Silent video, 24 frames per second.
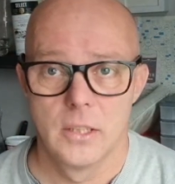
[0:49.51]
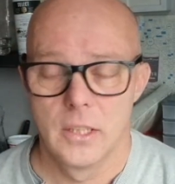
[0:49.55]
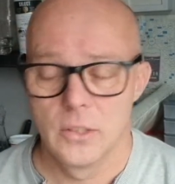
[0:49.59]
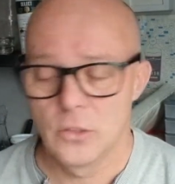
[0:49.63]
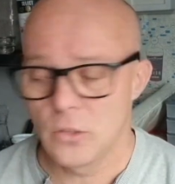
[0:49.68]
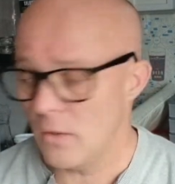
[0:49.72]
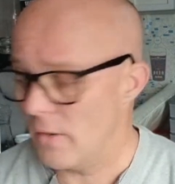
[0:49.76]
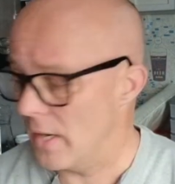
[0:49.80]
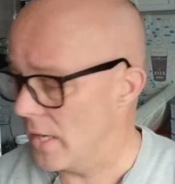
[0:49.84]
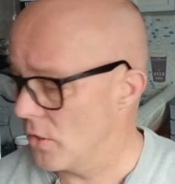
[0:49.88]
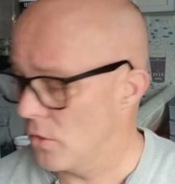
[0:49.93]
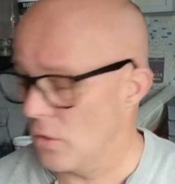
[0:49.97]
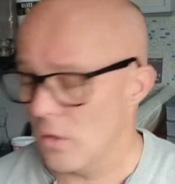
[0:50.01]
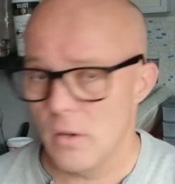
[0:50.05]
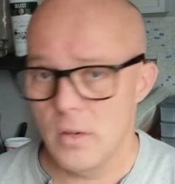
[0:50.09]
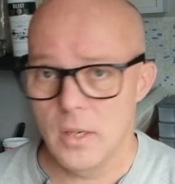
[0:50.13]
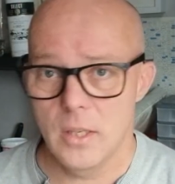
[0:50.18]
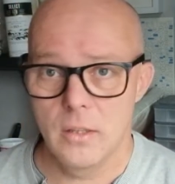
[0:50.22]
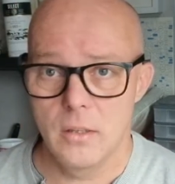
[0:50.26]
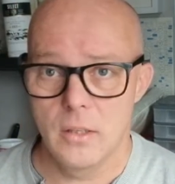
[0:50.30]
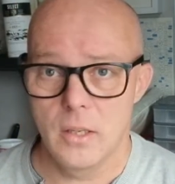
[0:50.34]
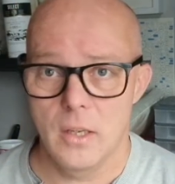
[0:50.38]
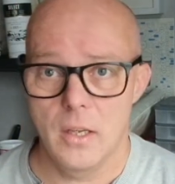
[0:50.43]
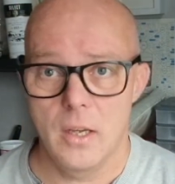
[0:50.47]
it's all right
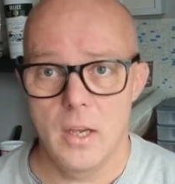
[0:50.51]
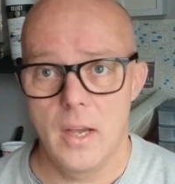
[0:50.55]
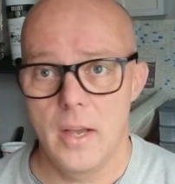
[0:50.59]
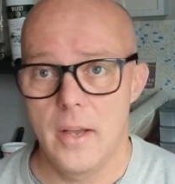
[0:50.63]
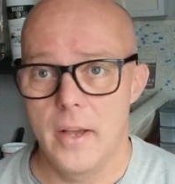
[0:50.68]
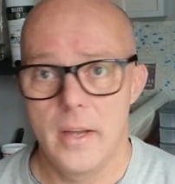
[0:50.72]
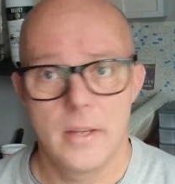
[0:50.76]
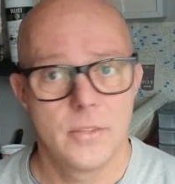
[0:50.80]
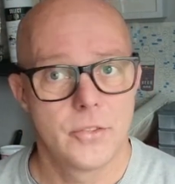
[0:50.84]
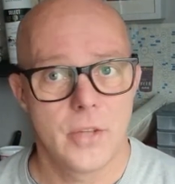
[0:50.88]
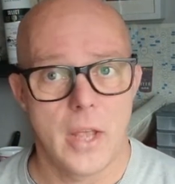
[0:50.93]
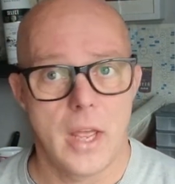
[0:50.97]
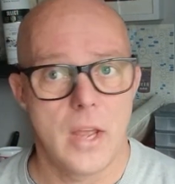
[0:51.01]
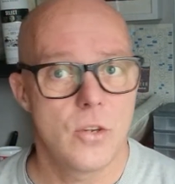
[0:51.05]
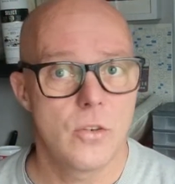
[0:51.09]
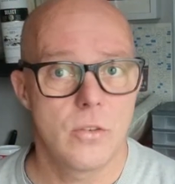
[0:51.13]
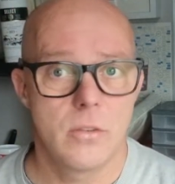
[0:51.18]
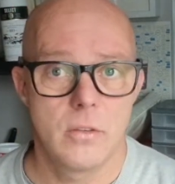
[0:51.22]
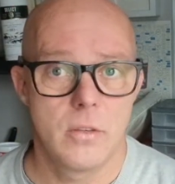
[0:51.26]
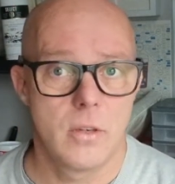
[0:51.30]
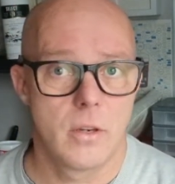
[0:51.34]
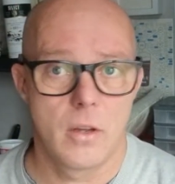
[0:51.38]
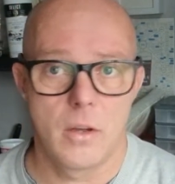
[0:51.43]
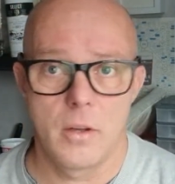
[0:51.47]
during a
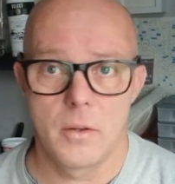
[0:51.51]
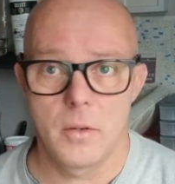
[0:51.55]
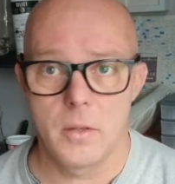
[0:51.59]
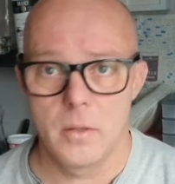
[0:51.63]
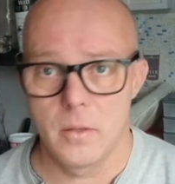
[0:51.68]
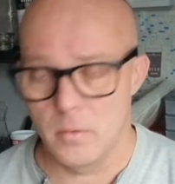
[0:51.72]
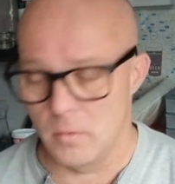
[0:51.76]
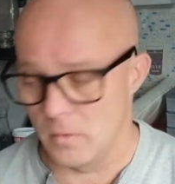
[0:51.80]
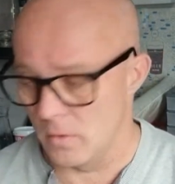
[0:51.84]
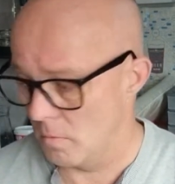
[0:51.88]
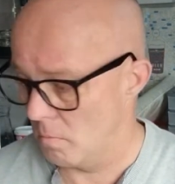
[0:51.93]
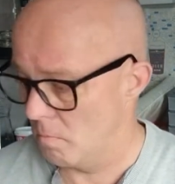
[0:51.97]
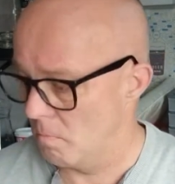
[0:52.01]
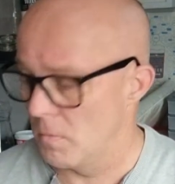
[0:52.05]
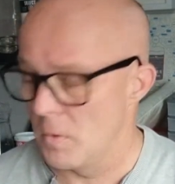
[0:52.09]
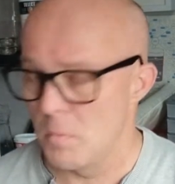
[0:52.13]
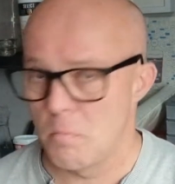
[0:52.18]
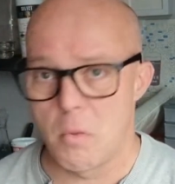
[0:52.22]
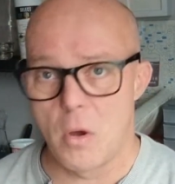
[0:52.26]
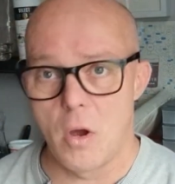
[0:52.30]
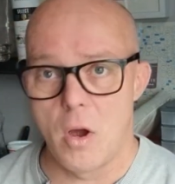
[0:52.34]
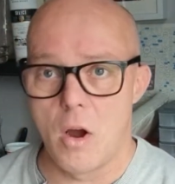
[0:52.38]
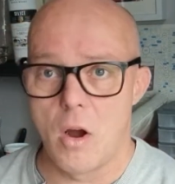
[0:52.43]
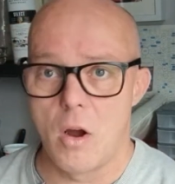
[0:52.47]
sesh, you know, you
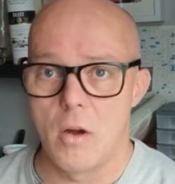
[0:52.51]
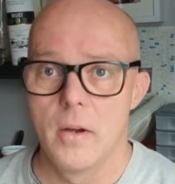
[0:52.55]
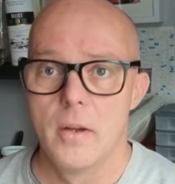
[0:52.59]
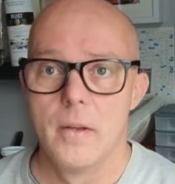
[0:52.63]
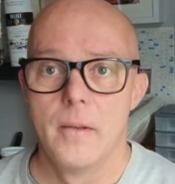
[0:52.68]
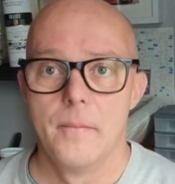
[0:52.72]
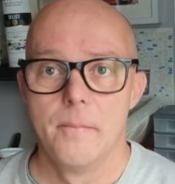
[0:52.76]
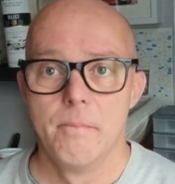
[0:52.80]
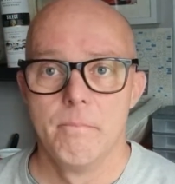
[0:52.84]
pour,